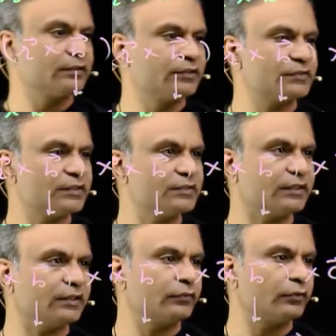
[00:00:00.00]
This
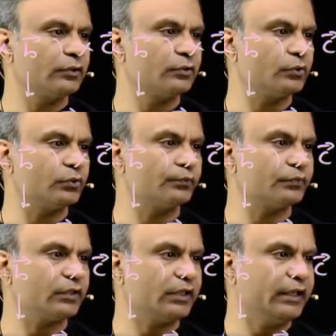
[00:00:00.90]
is equal to
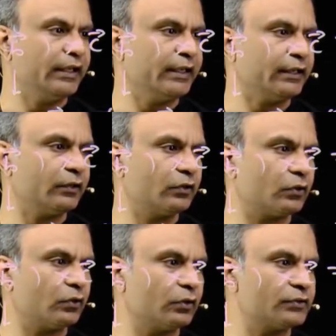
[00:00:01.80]
A
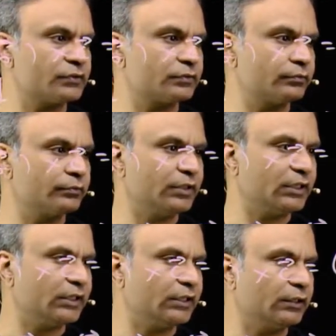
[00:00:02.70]
cross
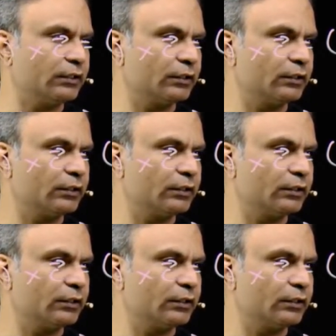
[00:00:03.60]
B